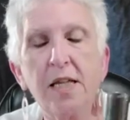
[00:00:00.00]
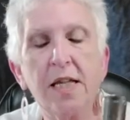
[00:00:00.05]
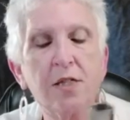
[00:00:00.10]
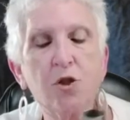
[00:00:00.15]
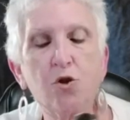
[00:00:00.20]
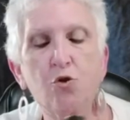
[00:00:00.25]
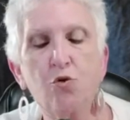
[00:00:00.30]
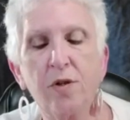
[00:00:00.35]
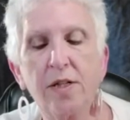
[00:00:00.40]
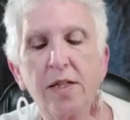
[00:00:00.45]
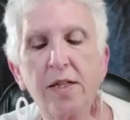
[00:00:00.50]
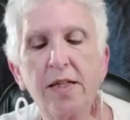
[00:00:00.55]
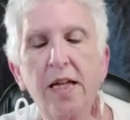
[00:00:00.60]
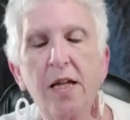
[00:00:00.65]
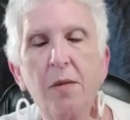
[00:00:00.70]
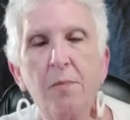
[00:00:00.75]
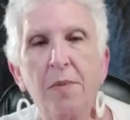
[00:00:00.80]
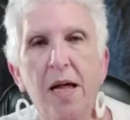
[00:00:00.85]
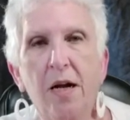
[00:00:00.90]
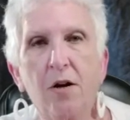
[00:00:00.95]
It's
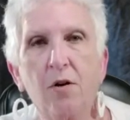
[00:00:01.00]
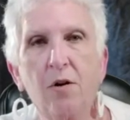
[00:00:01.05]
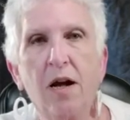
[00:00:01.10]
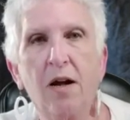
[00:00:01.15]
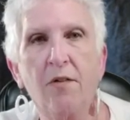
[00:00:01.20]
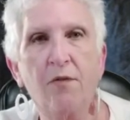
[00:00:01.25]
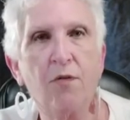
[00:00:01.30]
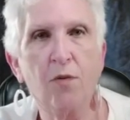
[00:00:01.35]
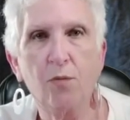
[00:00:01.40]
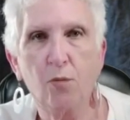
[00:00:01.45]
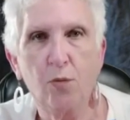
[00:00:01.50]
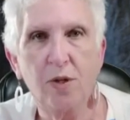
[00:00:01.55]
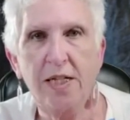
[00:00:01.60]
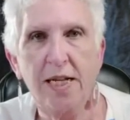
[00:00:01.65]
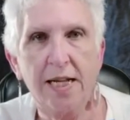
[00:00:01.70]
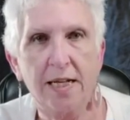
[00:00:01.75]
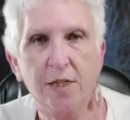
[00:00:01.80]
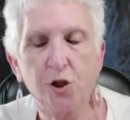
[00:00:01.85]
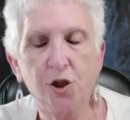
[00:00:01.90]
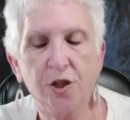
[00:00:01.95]
strictly a matter of
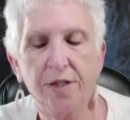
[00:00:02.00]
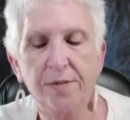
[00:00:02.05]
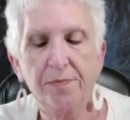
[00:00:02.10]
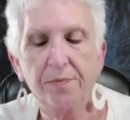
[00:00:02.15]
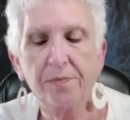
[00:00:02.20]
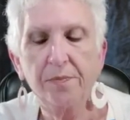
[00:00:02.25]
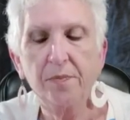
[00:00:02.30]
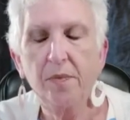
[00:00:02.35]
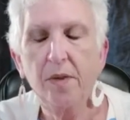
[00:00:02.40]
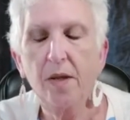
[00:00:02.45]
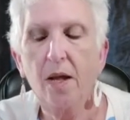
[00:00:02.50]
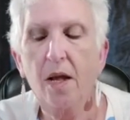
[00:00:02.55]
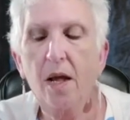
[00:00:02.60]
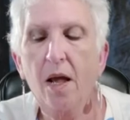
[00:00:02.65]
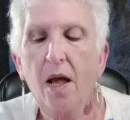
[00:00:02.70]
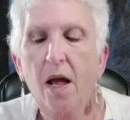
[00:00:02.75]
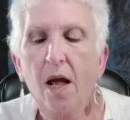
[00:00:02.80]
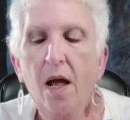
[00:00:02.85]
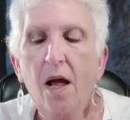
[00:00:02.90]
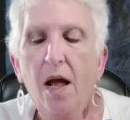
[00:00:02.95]
retention.
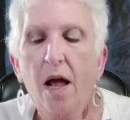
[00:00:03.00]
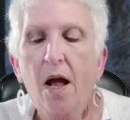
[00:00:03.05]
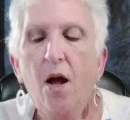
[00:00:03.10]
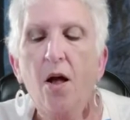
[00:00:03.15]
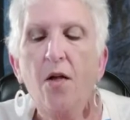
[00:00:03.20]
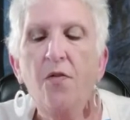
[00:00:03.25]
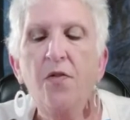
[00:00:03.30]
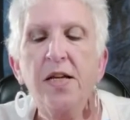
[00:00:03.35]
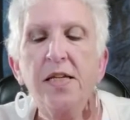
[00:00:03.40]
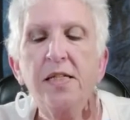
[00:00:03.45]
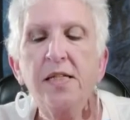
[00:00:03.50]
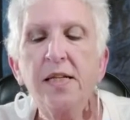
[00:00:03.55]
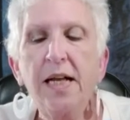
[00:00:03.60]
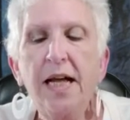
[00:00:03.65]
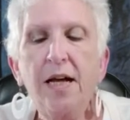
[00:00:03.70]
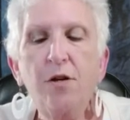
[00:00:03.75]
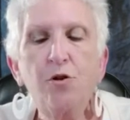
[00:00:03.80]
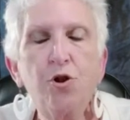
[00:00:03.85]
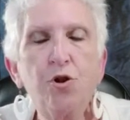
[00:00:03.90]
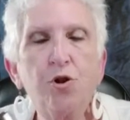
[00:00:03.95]
This
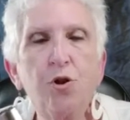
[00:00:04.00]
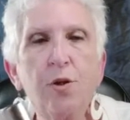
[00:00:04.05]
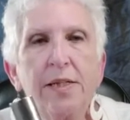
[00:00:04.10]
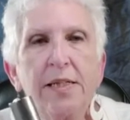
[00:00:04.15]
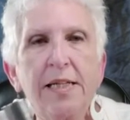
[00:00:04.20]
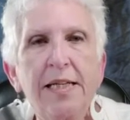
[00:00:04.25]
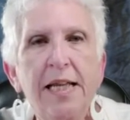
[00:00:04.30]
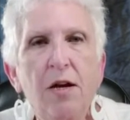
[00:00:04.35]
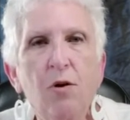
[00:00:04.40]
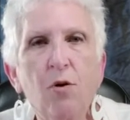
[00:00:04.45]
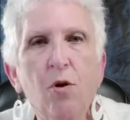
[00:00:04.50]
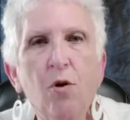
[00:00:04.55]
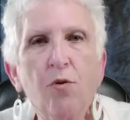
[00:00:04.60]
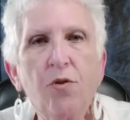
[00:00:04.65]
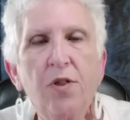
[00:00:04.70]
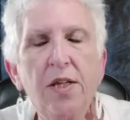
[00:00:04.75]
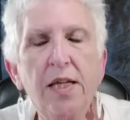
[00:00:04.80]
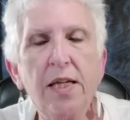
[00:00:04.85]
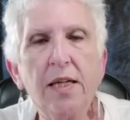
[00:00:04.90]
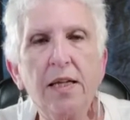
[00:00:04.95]
allows you to narrow
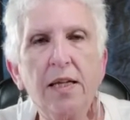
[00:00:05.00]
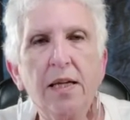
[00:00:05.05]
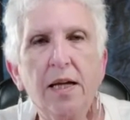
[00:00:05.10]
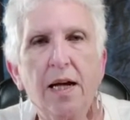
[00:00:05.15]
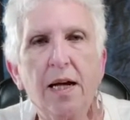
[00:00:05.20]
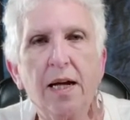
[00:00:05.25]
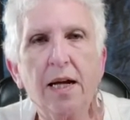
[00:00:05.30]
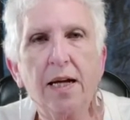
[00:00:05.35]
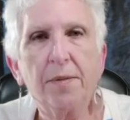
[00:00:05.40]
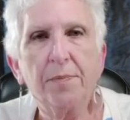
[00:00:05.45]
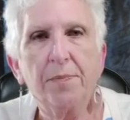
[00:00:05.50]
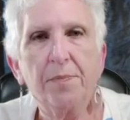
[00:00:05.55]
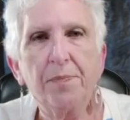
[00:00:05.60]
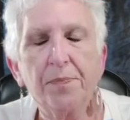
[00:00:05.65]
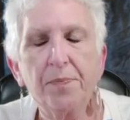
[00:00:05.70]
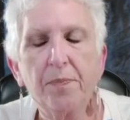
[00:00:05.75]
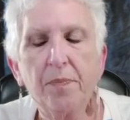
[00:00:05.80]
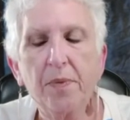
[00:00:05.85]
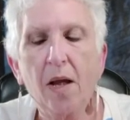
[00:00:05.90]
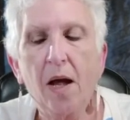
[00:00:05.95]
the
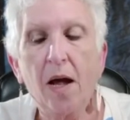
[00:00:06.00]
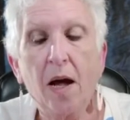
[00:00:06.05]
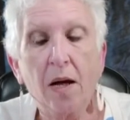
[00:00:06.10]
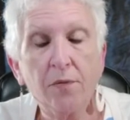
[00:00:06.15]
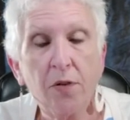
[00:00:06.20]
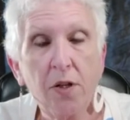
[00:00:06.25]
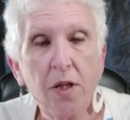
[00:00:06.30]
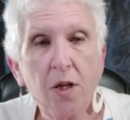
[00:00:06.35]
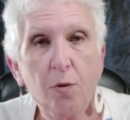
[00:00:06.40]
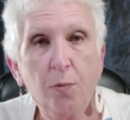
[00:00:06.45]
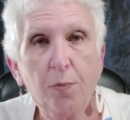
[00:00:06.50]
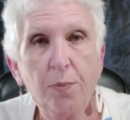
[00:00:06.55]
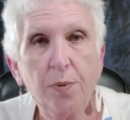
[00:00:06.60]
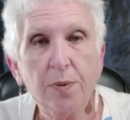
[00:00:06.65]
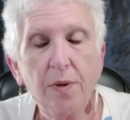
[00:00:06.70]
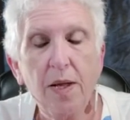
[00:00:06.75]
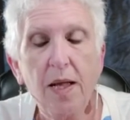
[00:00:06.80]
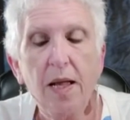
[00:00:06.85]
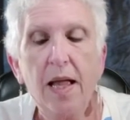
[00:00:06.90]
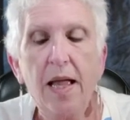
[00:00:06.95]
envelope.
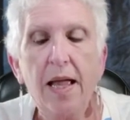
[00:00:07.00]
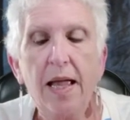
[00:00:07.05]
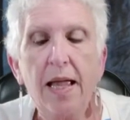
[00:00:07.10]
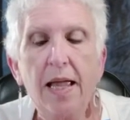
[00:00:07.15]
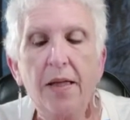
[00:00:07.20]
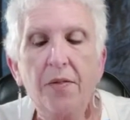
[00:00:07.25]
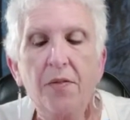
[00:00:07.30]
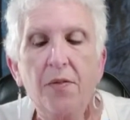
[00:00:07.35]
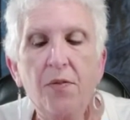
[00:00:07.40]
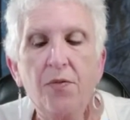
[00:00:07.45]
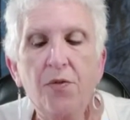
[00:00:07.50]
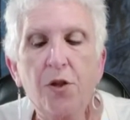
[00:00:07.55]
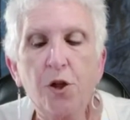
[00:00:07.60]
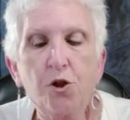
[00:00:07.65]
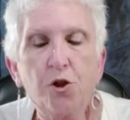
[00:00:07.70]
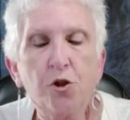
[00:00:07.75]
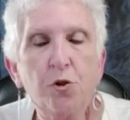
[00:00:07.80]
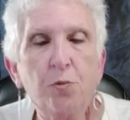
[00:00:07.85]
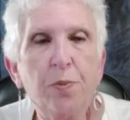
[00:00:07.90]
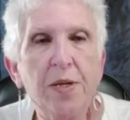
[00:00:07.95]
The
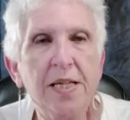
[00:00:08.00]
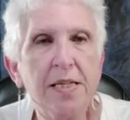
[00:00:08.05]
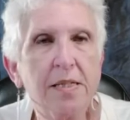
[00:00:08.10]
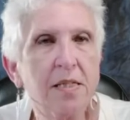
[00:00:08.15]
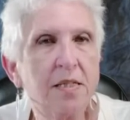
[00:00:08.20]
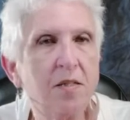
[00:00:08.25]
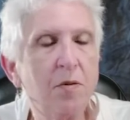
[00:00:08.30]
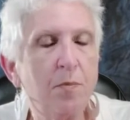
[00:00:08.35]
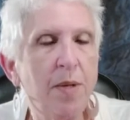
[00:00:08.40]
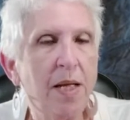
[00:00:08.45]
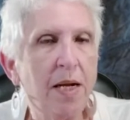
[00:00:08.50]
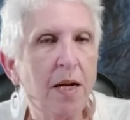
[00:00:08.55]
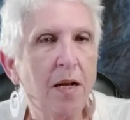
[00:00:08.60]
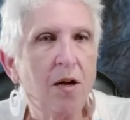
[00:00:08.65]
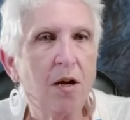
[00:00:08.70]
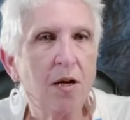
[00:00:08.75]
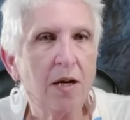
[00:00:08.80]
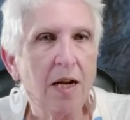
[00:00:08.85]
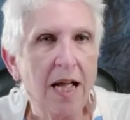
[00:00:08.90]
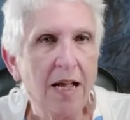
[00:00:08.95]
two pieces of metal
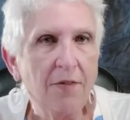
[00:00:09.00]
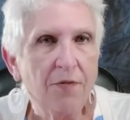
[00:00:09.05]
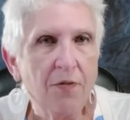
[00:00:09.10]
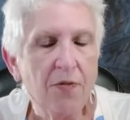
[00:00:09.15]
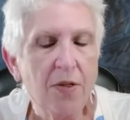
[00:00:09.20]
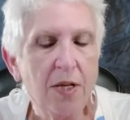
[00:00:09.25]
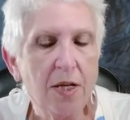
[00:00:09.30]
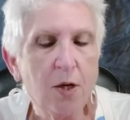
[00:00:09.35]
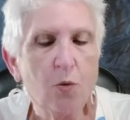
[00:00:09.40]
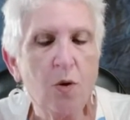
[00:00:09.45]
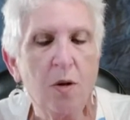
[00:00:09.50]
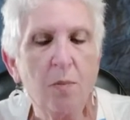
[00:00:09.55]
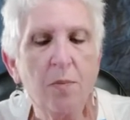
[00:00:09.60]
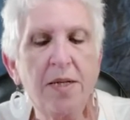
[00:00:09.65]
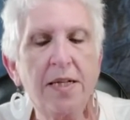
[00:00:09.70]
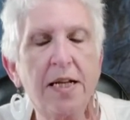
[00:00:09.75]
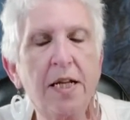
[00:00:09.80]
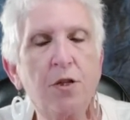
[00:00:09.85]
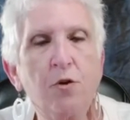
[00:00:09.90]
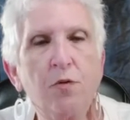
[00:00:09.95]
are life of the
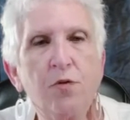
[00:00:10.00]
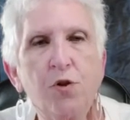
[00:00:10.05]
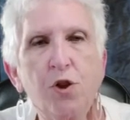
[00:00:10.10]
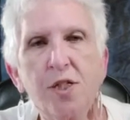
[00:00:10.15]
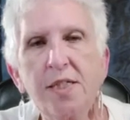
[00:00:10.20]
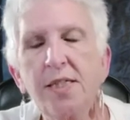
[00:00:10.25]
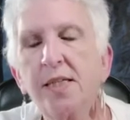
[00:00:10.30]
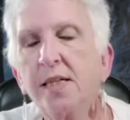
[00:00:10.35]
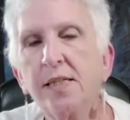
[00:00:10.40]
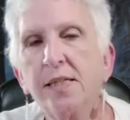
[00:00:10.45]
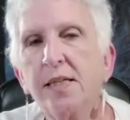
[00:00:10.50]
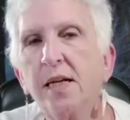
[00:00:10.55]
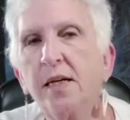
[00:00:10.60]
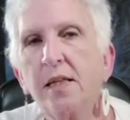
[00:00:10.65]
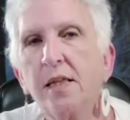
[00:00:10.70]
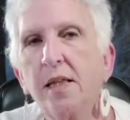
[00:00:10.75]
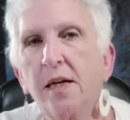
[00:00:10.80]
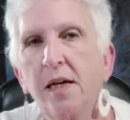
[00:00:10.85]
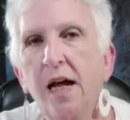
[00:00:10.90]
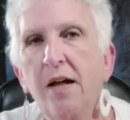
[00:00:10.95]
equipment, and you've just
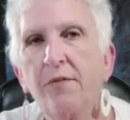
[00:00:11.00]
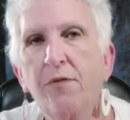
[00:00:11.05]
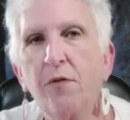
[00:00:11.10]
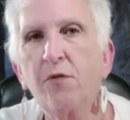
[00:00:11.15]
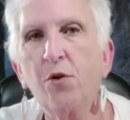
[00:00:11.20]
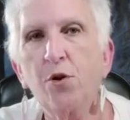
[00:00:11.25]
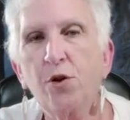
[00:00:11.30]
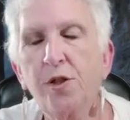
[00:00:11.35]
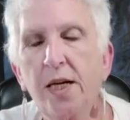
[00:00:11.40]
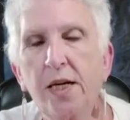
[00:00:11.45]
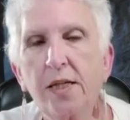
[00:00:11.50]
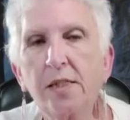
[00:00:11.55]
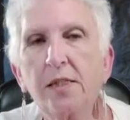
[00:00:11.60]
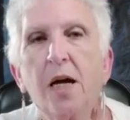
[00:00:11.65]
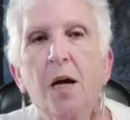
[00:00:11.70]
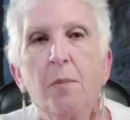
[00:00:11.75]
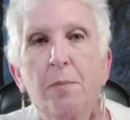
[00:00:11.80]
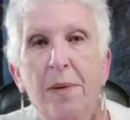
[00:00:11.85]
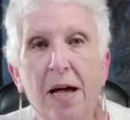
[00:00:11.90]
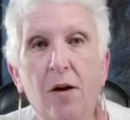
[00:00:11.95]
extended the life of your duct
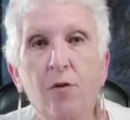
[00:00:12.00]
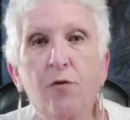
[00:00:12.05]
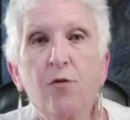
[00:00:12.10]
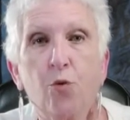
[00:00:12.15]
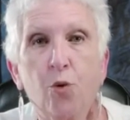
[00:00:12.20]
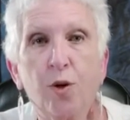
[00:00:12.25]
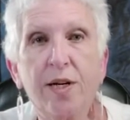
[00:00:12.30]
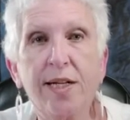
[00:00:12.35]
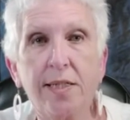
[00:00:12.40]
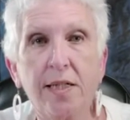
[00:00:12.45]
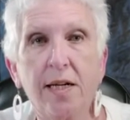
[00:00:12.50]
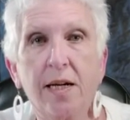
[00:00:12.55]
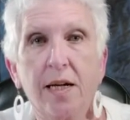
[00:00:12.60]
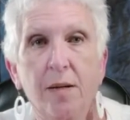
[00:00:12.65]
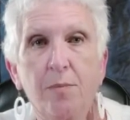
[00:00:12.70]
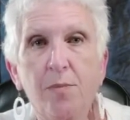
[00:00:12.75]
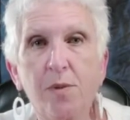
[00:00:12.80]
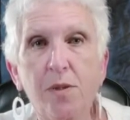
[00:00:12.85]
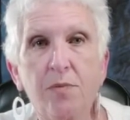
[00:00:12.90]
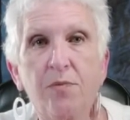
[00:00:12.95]
about 40
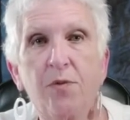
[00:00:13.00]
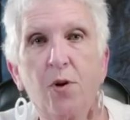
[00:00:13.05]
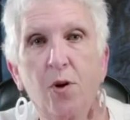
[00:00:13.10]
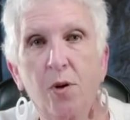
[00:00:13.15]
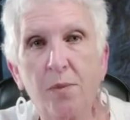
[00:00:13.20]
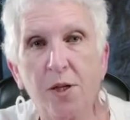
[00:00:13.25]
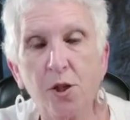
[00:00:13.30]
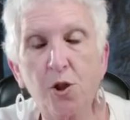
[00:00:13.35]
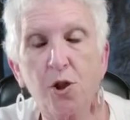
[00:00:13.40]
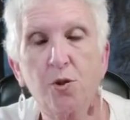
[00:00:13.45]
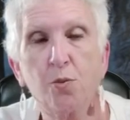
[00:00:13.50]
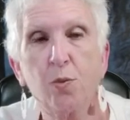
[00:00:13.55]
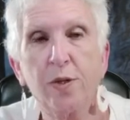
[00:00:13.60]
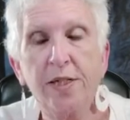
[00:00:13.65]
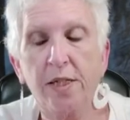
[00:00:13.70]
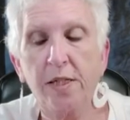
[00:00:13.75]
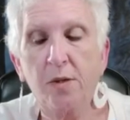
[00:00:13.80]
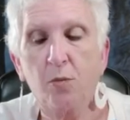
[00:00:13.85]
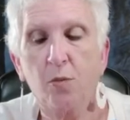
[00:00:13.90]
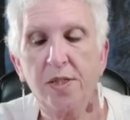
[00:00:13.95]
times, very much as we
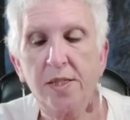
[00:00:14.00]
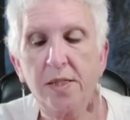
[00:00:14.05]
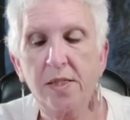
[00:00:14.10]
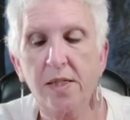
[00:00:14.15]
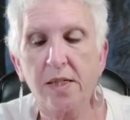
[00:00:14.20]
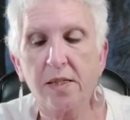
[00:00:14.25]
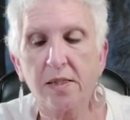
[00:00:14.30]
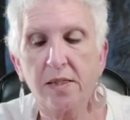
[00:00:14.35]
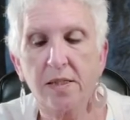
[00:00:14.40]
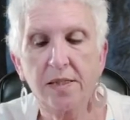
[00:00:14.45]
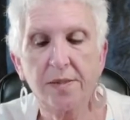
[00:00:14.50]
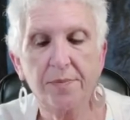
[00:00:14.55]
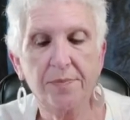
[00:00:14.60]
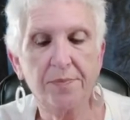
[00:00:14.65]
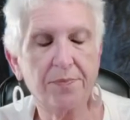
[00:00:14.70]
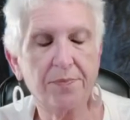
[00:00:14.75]
did with seals.